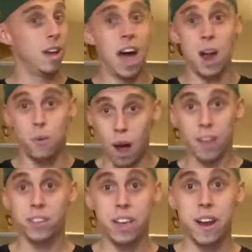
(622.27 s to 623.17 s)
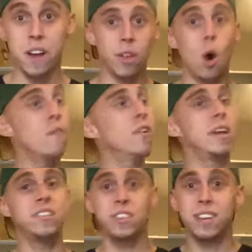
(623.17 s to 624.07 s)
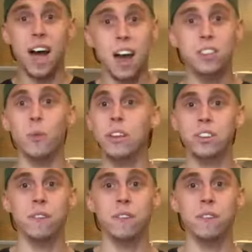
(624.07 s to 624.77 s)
ironically enough, over his entire duration